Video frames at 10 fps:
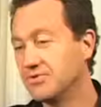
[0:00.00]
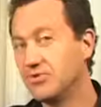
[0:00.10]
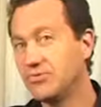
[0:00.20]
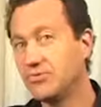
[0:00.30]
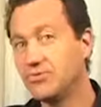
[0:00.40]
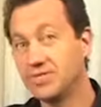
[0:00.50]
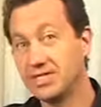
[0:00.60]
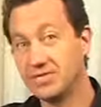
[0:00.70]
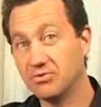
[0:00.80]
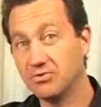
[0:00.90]
and triple and
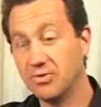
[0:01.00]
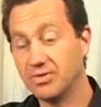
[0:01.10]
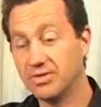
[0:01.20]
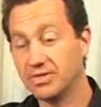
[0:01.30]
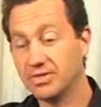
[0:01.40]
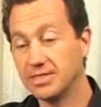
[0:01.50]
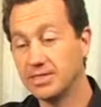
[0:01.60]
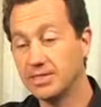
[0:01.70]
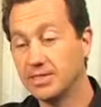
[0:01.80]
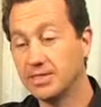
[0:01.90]
single bonds.
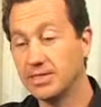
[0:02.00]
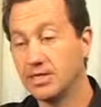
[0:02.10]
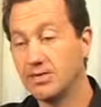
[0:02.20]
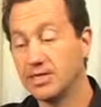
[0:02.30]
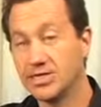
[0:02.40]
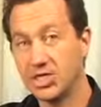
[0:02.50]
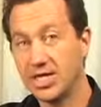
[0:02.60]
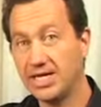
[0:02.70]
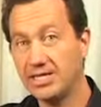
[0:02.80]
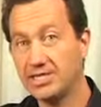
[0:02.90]
So in the
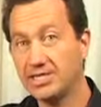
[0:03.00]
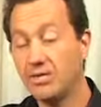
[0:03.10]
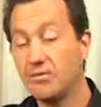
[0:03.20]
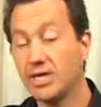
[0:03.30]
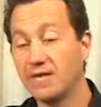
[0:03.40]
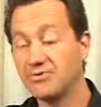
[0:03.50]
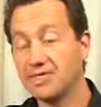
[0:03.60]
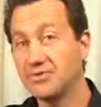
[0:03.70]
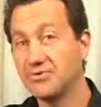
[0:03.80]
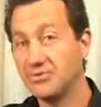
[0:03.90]
chains, we have
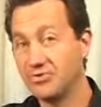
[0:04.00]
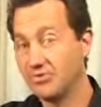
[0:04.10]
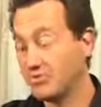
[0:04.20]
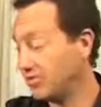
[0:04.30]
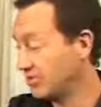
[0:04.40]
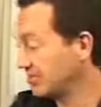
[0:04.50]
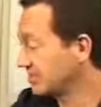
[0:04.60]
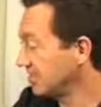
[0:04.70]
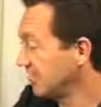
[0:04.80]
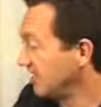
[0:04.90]
single and triple
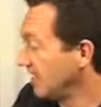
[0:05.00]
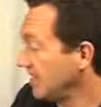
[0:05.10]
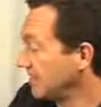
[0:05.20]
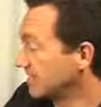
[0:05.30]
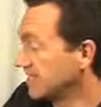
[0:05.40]
bonds. In the